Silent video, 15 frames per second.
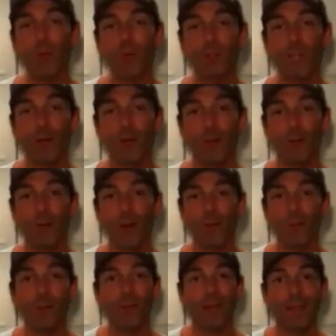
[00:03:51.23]
pork tenderloin on
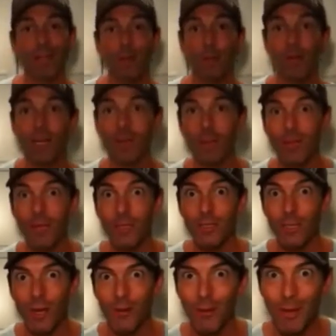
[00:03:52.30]
the plate, and we're going to be good
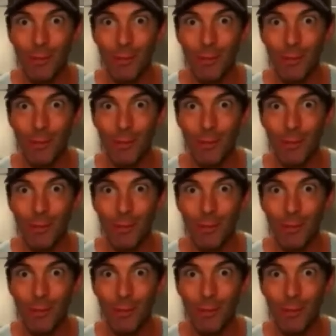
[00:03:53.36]
to go.